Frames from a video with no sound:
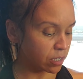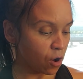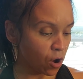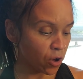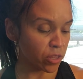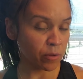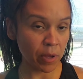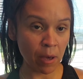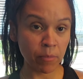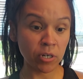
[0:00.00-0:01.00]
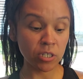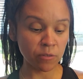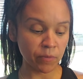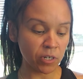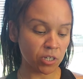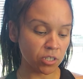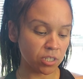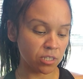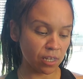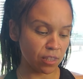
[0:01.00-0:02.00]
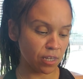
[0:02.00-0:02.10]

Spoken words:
all the peppers first, and